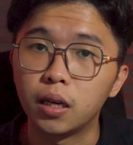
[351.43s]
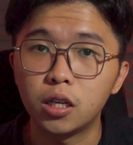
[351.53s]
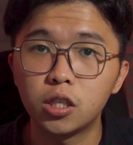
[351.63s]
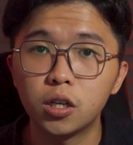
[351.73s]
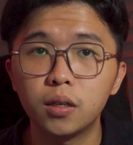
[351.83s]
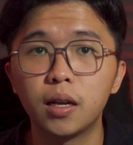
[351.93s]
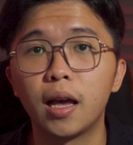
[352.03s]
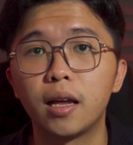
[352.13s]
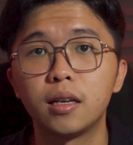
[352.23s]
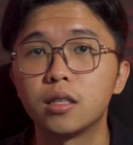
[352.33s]
head shot,
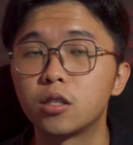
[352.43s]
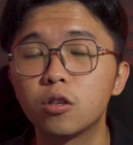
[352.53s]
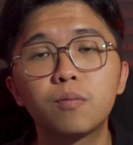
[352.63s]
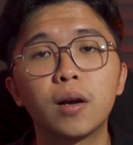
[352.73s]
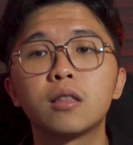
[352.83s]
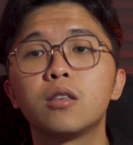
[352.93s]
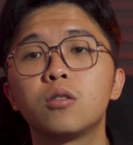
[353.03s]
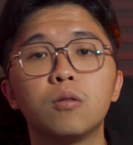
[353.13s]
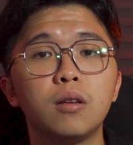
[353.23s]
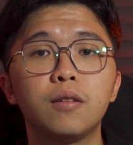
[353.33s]
and it's good practice
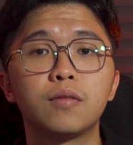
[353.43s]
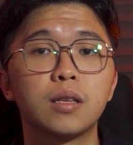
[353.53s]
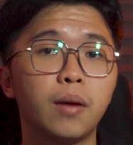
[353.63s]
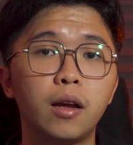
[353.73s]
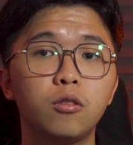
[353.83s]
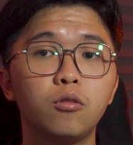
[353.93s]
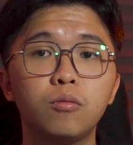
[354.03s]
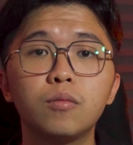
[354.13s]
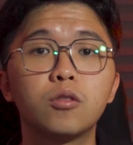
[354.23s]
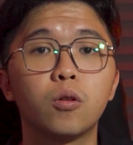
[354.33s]
to leave some
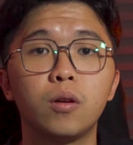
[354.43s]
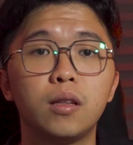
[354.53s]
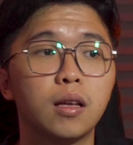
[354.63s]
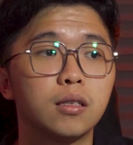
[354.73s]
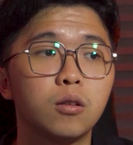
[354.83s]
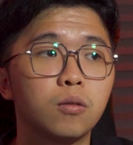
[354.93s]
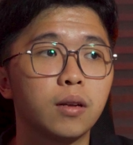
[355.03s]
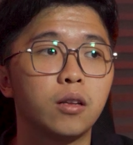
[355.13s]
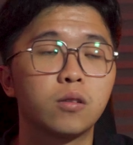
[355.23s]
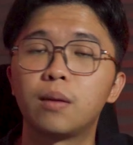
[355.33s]
headroom so it doesn't look
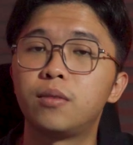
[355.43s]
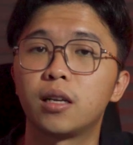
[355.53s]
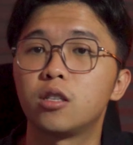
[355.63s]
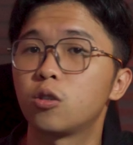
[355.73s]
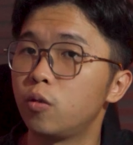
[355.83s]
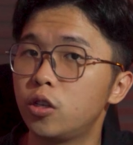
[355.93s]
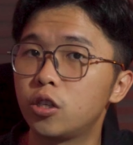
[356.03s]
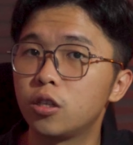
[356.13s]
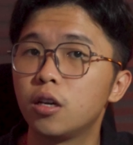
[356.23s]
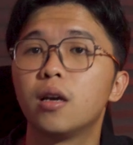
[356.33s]
like your subject is
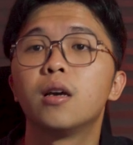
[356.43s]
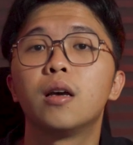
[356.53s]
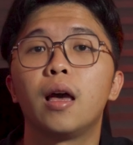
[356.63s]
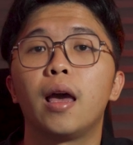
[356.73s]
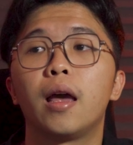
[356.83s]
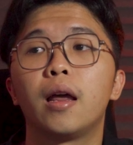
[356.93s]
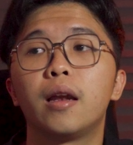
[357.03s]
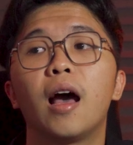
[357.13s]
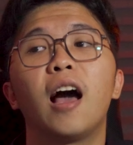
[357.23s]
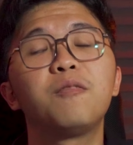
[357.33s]
squished. And
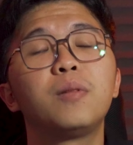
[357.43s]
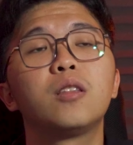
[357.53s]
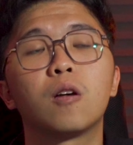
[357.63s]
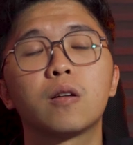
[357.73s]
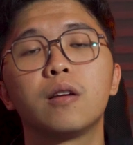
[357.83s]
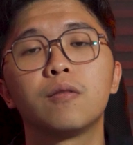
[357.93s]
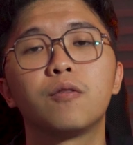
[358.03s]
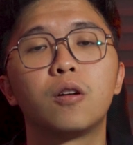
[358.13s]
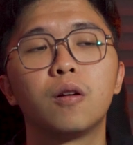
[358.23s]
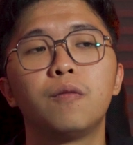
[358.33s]
I've been talking
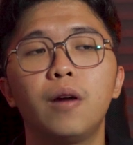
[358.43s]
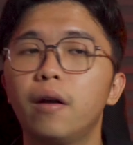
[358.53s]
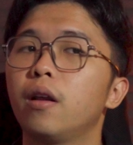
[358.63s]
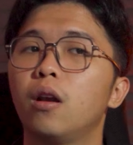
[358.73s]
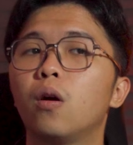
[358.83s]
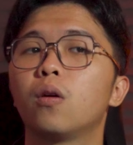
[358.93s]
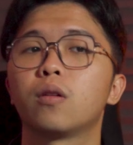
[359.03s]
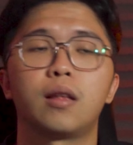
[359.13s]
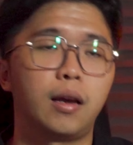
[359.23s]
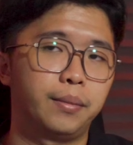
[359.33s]
for a very long
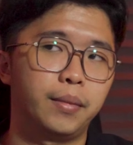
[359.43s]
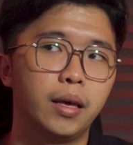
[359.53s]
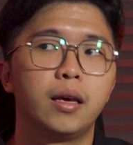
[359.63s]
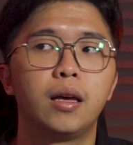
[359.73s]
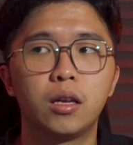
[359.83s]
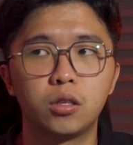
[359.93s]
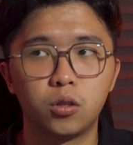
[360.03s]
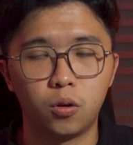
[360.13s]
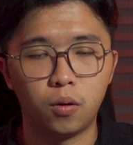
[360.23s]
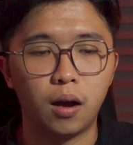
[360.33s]
time.
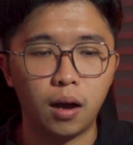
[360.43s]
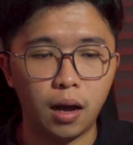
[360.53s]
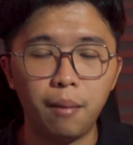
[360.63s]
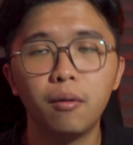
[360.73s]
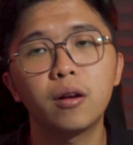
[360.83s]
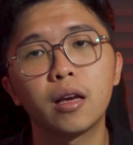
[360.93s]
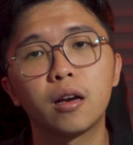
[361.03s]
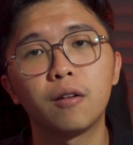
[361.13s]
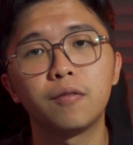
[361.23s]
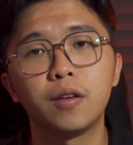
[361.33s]
So I'm gonna get
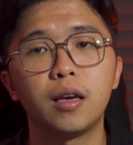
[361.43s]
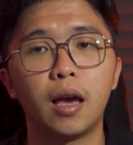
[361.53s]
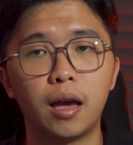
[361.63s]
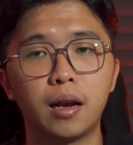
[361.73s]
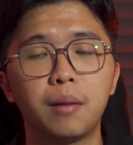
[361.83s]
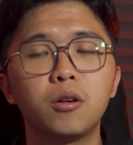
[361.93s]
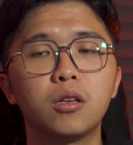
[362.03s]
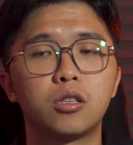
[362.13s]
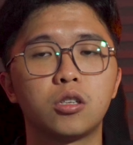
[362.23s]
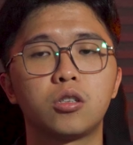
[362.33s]
coffee and I'm
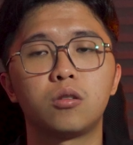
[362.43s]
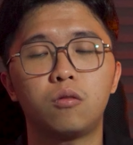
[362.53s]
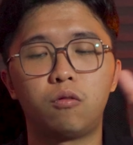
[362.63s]
gonna just